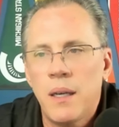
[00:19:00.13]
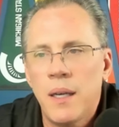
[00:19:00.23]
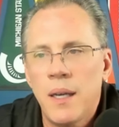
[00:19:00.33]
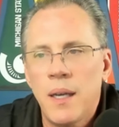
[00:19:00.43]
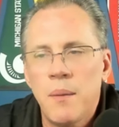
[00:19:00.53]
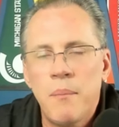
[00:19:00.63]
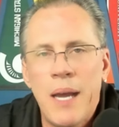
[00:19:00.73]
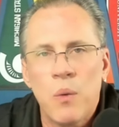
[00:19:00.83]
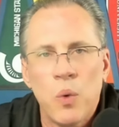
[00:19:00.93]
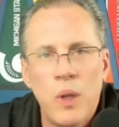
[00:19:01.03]
uh,
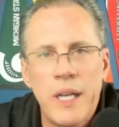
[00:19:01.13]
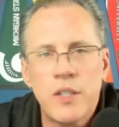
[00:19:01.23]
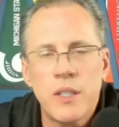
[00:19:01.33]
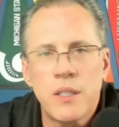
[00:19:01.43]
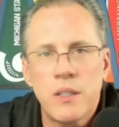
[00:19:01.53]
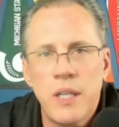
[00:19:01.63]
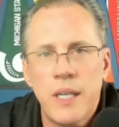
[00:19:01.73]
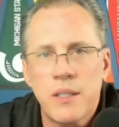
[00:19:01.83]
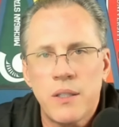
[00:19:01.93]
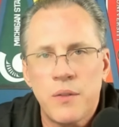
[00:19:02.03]
Matt Rhule had just
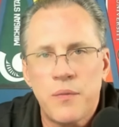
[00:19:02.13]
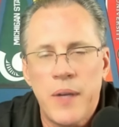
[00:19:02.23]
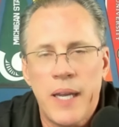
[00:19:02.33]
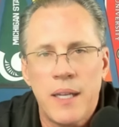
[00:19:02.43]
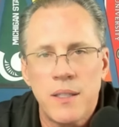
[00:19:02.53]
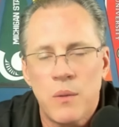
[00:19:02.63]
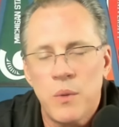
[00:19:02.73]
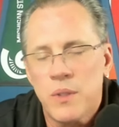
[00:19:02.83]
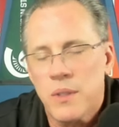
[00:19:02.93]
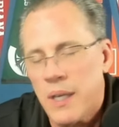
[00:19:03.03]
suggested to fans,
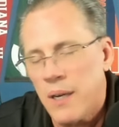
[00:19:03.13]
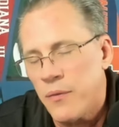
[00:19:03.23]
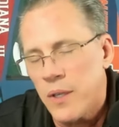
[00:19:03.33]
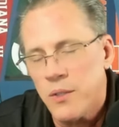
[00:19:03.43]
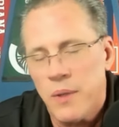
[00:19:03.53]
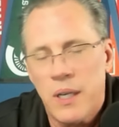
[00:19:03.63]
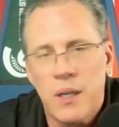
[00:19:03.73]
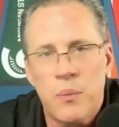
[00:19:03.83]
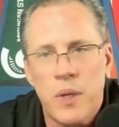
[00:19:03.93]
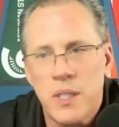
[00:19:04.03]
almost kind of frustrated
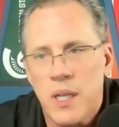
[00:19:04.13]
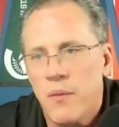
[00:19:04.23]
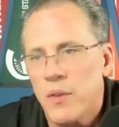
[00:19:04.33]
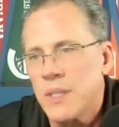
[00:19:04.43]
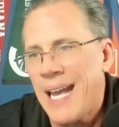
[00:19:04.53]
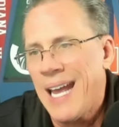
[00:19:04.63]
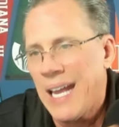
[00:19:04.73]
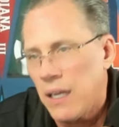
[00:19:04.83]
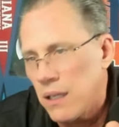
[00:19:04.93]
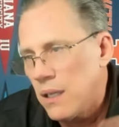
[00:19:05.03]
in a press conference,
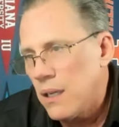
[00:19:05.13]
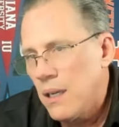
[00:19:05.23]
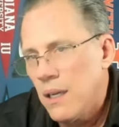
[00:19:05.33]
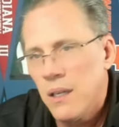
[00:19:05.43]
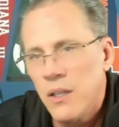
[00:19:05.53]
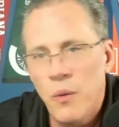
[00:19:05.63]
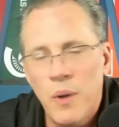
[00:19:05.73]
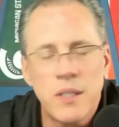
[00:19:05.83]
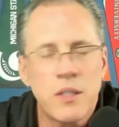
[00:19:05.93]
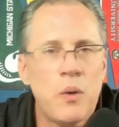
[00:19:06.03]
hey, you
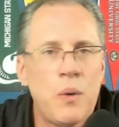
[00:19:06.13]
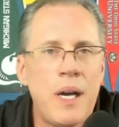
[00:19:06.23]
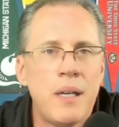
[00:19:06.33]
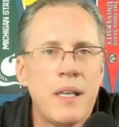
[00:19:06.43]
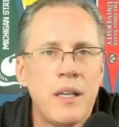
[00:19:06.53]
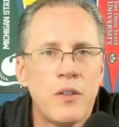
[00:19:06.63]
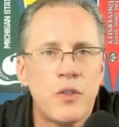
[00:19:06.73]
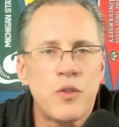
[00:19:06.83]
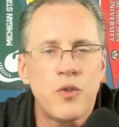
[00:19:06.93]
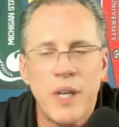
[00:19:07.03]
want us to go out and get a
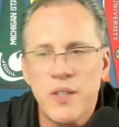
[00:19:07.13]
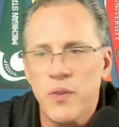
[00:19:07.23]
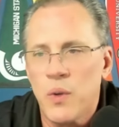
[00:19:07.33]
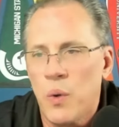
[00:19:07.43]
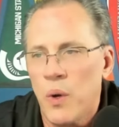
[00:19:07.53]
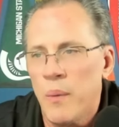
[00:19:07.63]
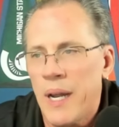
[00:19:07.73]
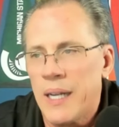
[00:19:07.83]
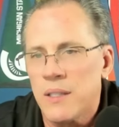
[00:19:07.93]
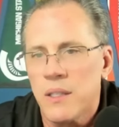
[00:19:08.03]
transfer
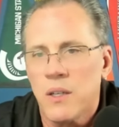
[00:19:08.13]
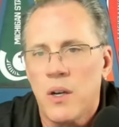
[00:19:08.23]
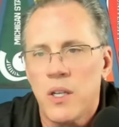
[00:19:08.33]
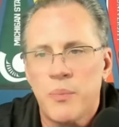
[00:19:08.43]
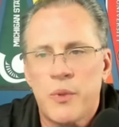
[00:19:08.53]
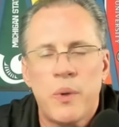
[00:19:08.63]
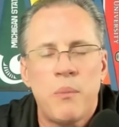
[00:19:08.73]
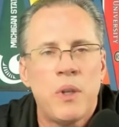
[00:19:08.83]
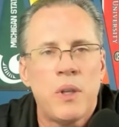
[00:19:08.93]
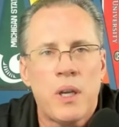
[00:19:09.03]
quarterback? It's going to cost you between a
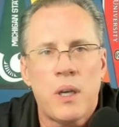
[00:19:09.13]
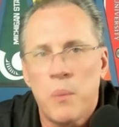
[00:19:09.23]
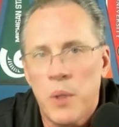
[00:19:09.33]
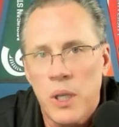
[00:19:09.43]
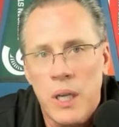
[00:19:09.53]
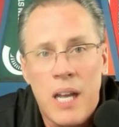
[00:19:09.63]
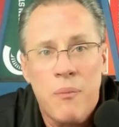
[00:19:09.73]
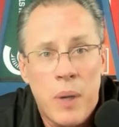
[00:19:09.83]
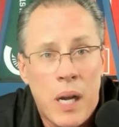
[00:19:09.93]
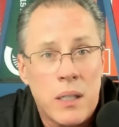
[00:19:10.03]
million and a million and a half
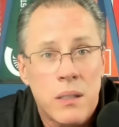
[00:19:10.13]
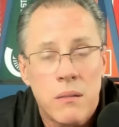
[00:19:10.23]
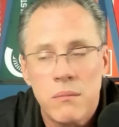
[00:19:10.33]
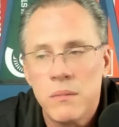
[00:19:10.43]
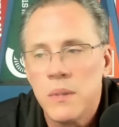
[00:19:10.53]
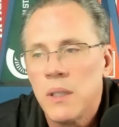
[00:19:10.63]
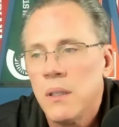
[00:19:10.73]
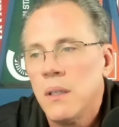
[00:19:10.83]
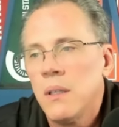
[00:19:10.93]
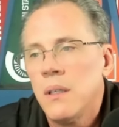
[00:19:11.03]
bucks.
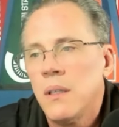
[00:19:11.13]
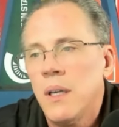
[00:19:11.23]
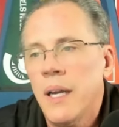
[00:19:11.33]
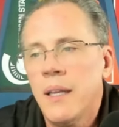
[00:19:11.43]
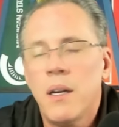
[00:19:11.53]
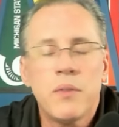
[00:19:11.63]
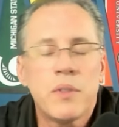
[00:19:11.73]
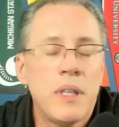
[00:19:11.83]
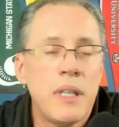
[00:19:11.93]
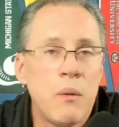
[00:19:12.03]
And then all of a
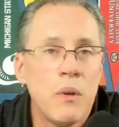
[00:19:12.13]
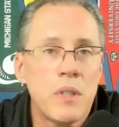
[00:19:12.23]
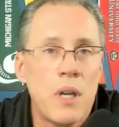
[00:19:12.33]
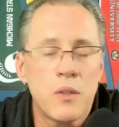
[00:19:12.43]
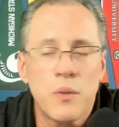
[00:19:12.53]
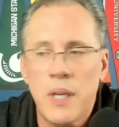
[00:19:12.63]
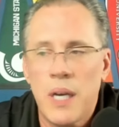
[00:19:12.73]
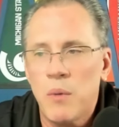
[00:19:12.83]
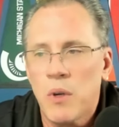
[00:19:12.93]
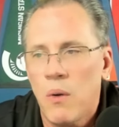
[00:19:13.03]
sudden they were in talks with
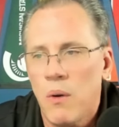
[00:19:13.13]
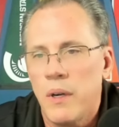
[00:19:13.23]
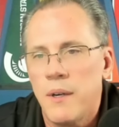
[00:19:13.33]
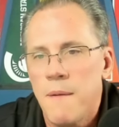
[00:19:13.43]
Kyle McCord.